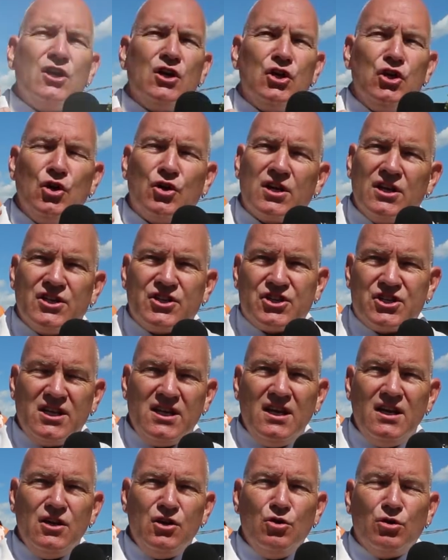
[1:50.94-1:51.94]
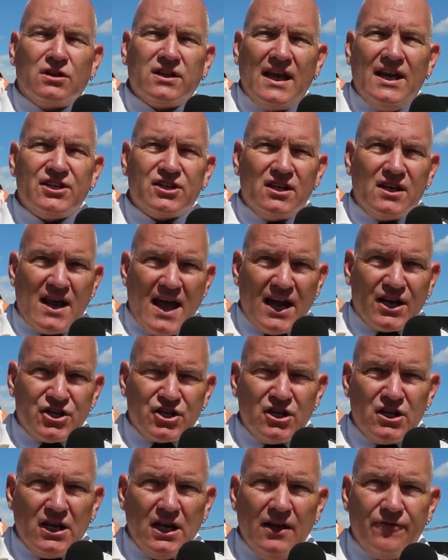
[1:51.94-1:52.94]
You can see nucleation in
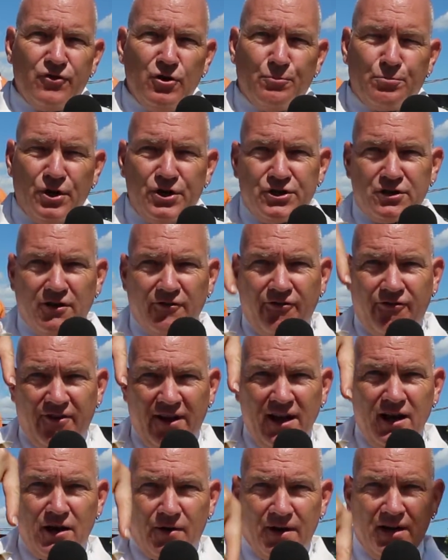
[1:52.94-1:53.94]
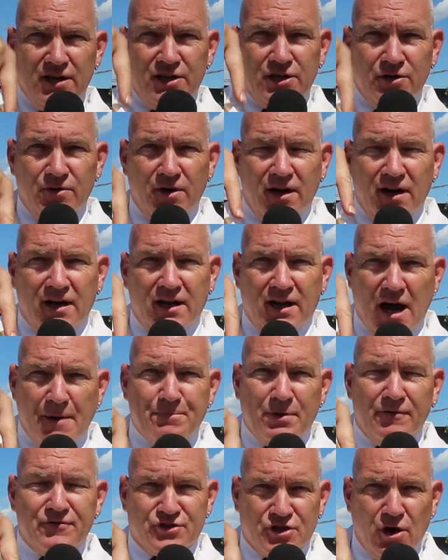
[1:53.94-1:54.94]
action if you put your finger into a
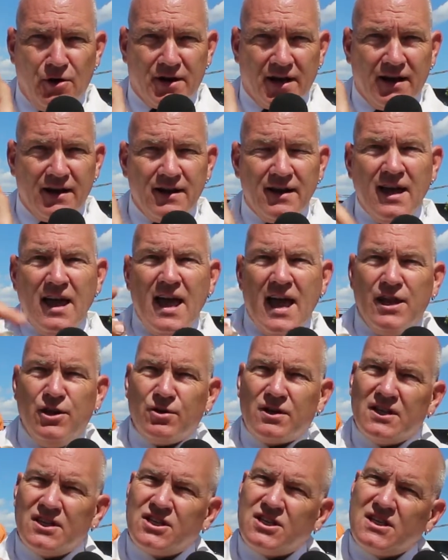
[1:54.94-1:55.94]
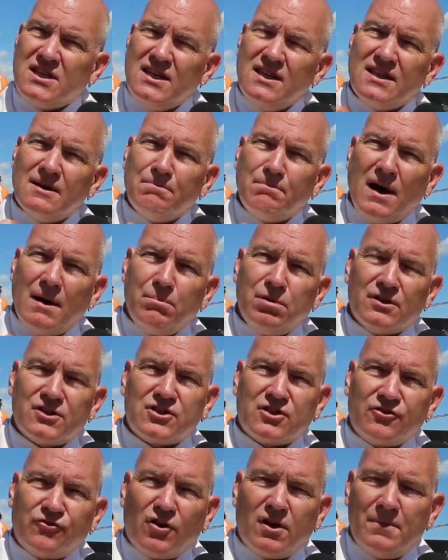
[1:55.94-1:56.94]
cup of soda, and you can see the
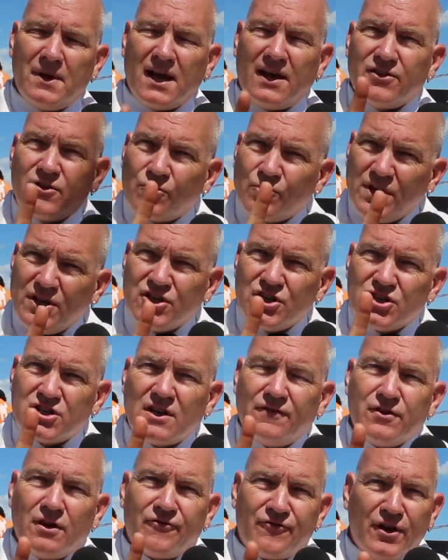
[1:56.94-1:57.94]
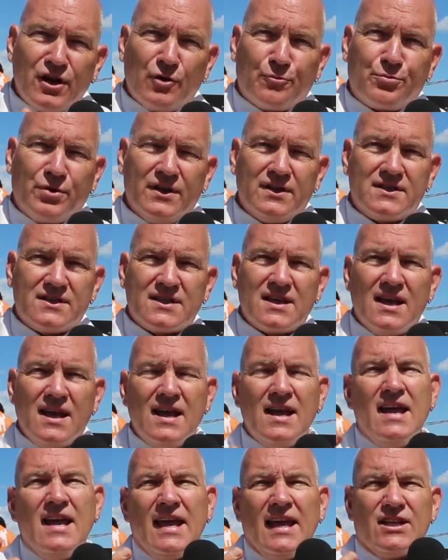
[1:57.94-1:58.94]
bubbles forming on the ridges of your fingerprints.
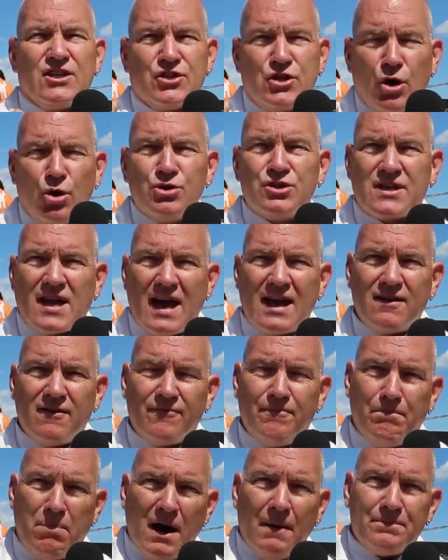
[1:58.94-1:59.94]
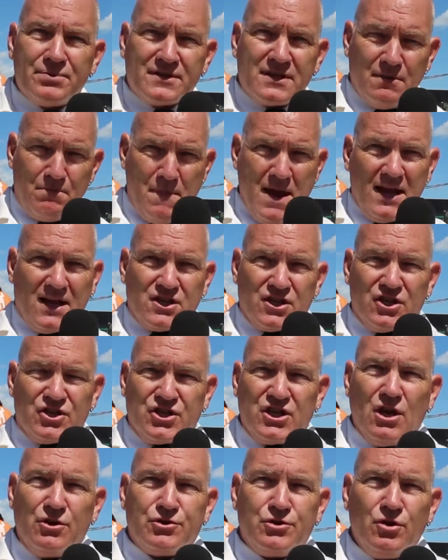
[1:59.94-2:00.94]
It's those kind of bumps that make the
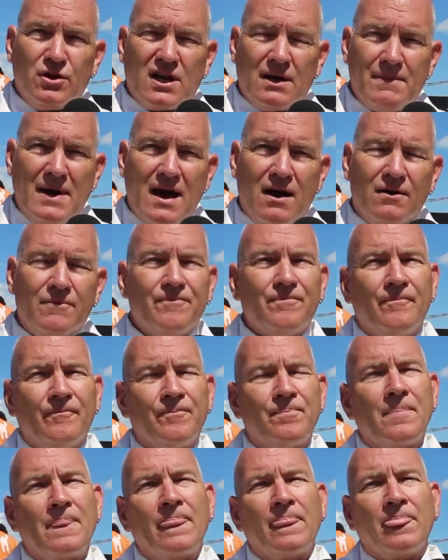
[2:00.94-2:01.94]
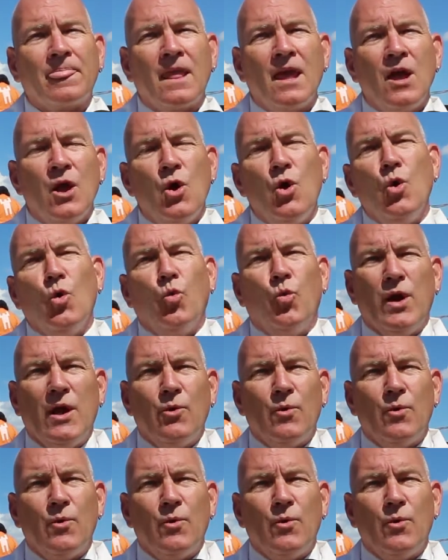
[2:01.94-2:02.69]
CO2 come out. We